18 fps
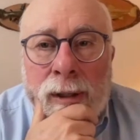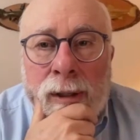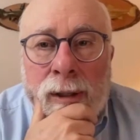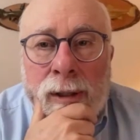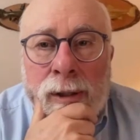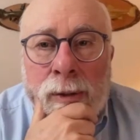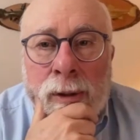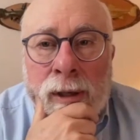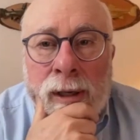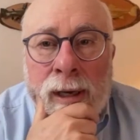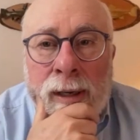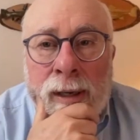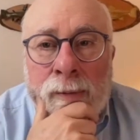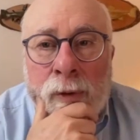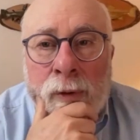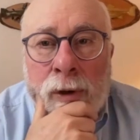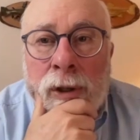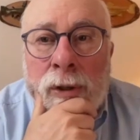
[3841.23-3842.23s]
And that's,
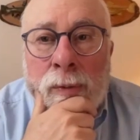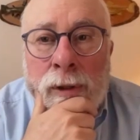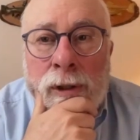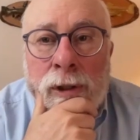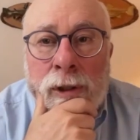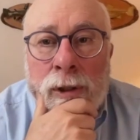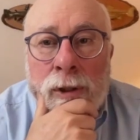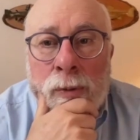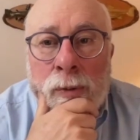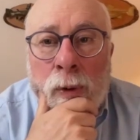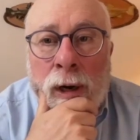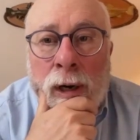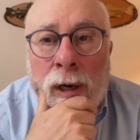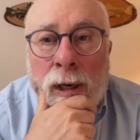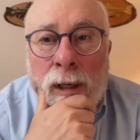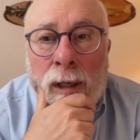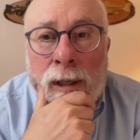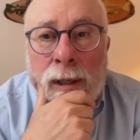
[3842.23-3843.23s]
again, one of the reasons
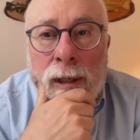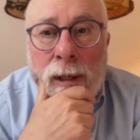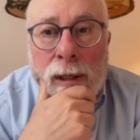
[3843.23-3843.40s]
why